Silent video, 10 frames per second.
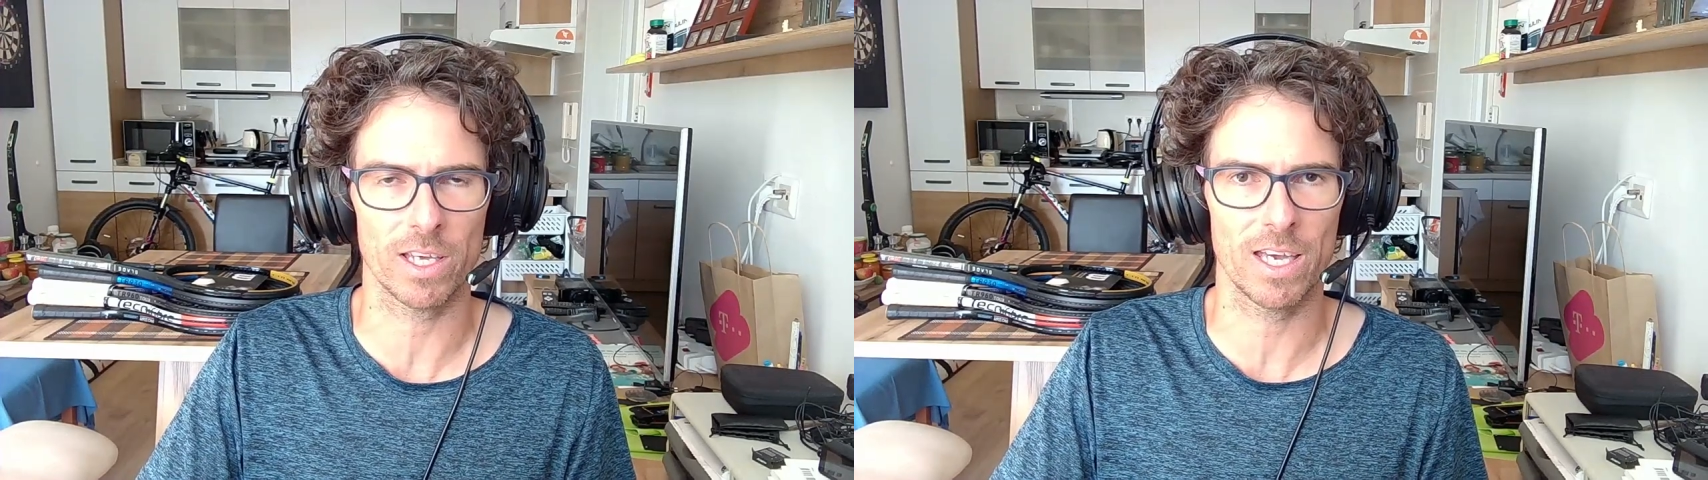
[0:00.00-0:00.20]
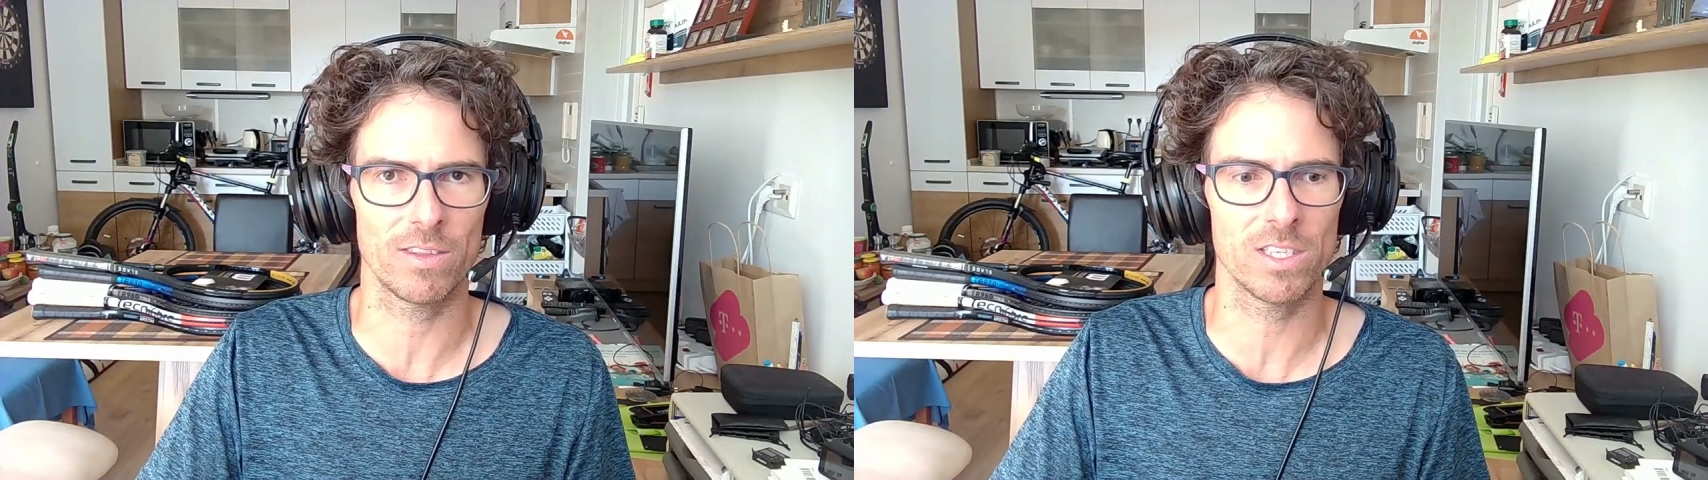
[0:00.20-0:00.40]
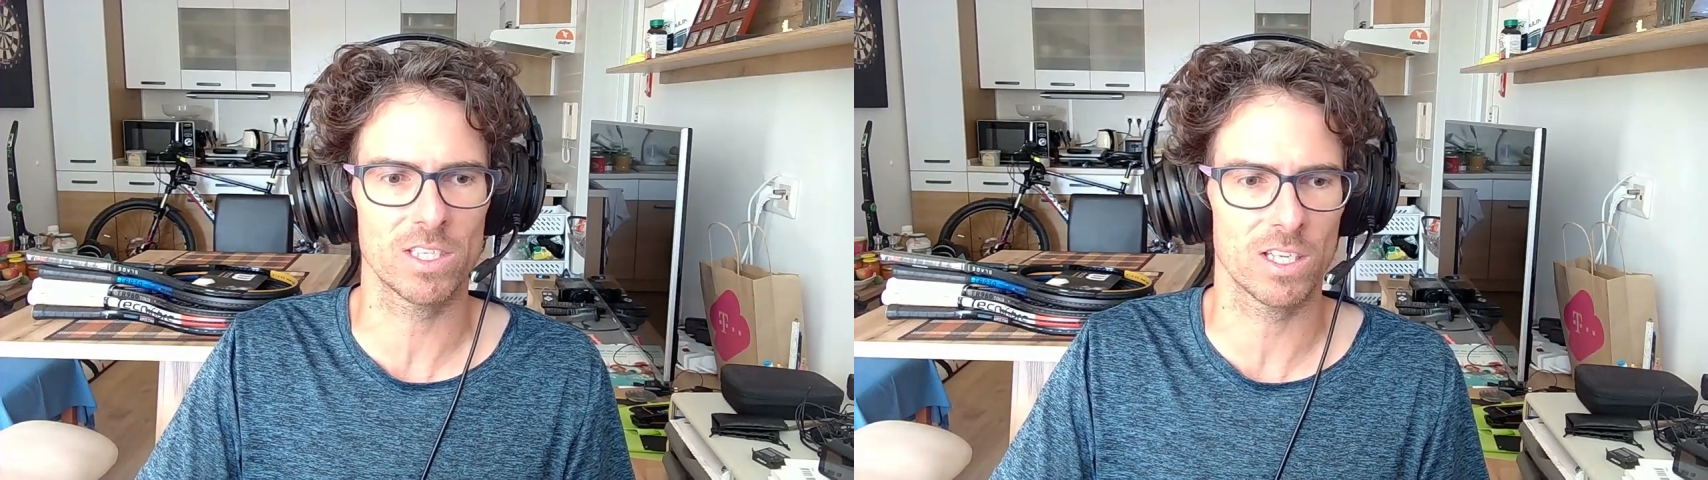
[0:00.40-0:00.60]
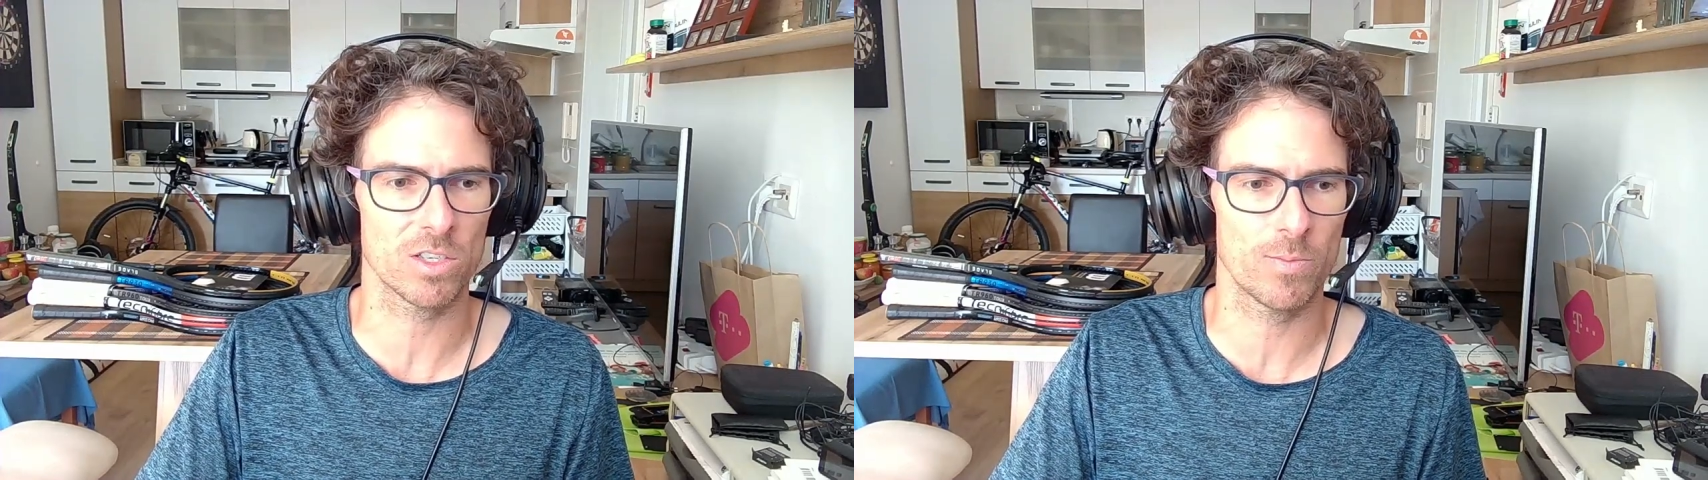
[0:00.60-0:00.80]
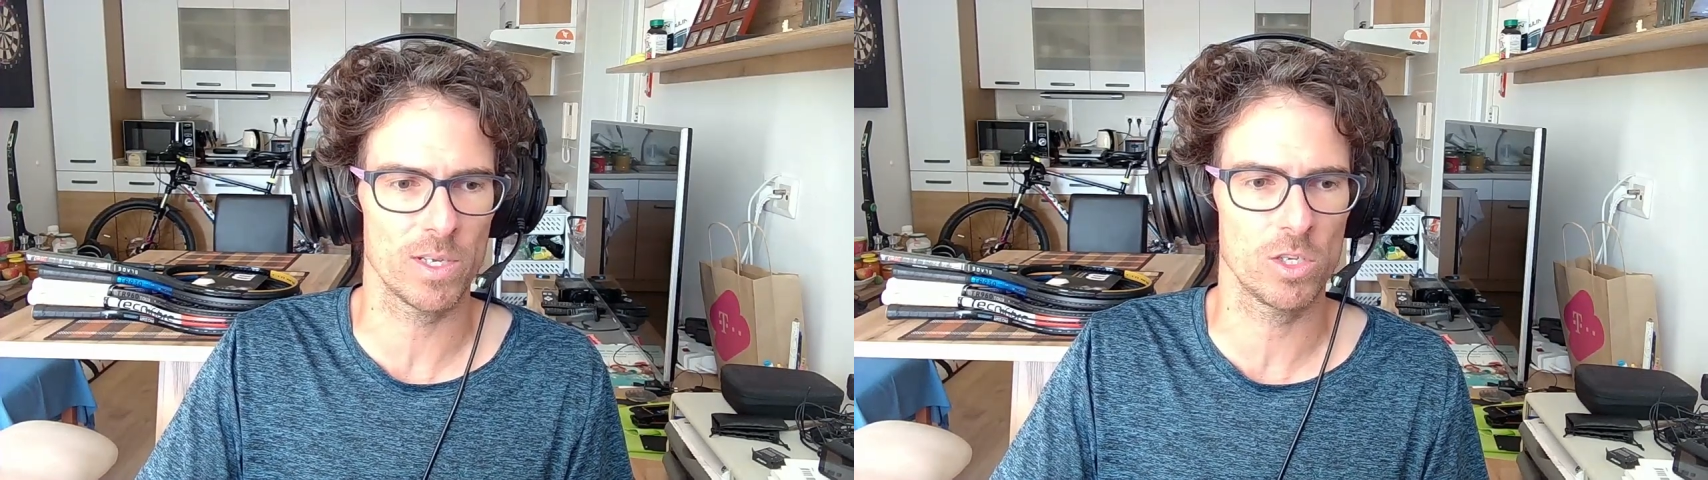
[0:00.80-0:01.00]
Can these
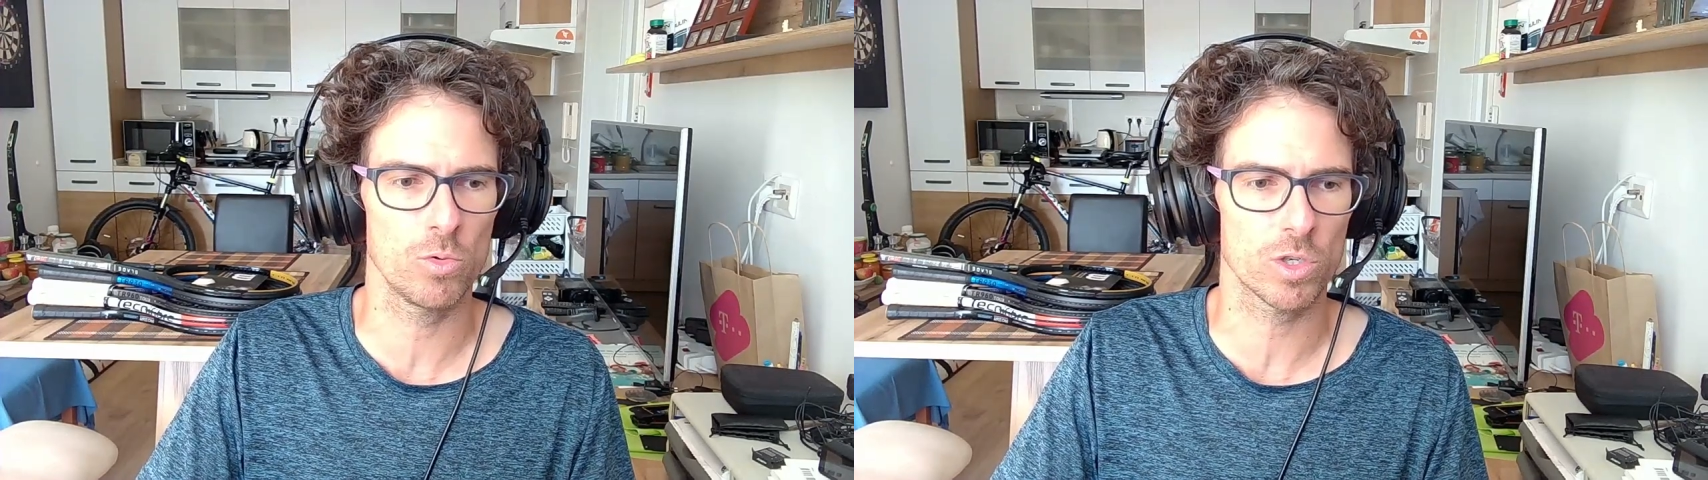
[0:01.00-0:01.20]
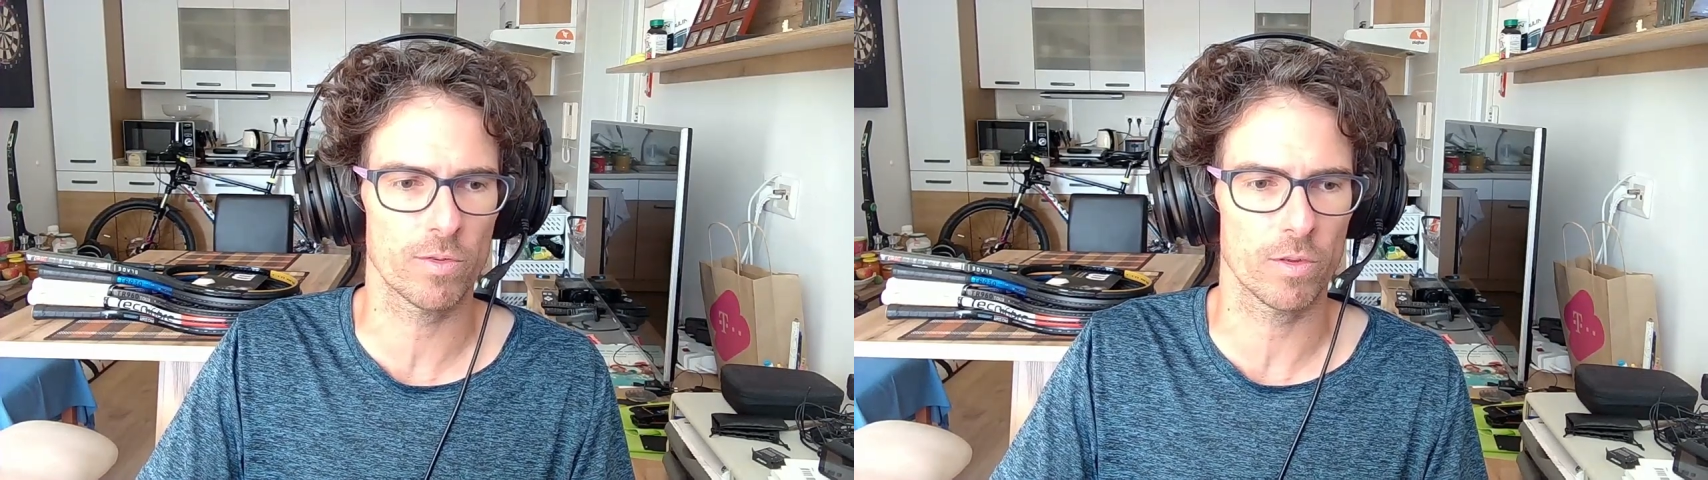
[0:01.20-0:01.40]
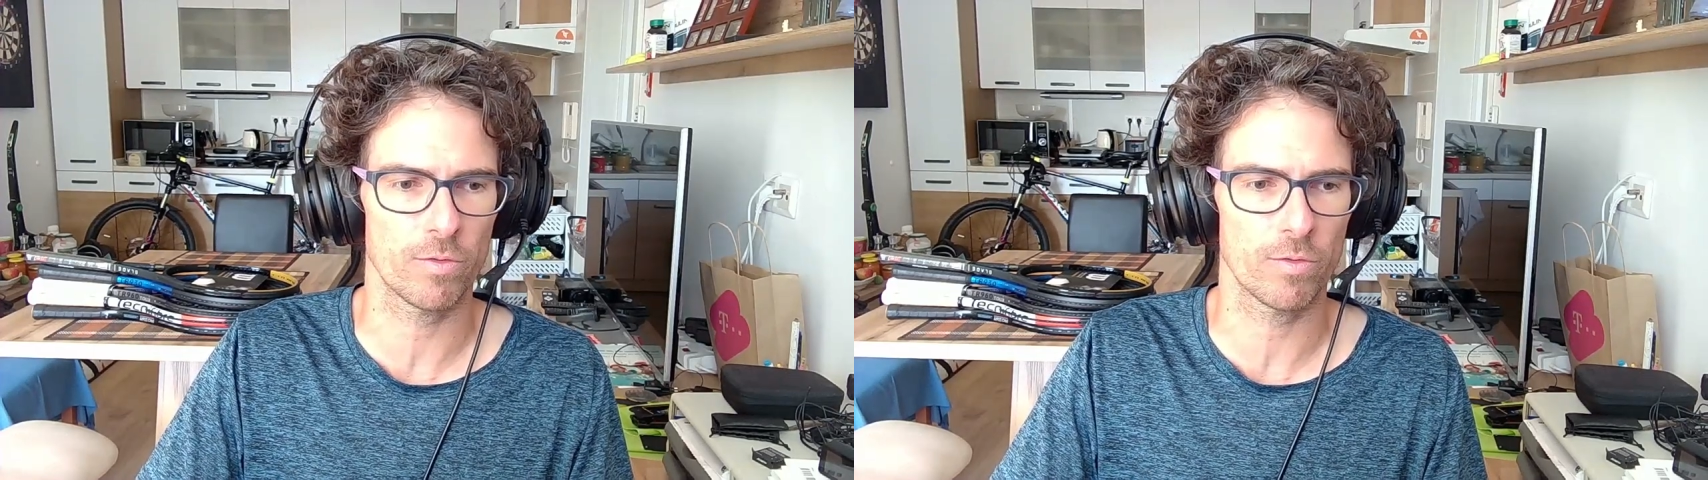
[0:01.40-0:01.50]
sensors be useful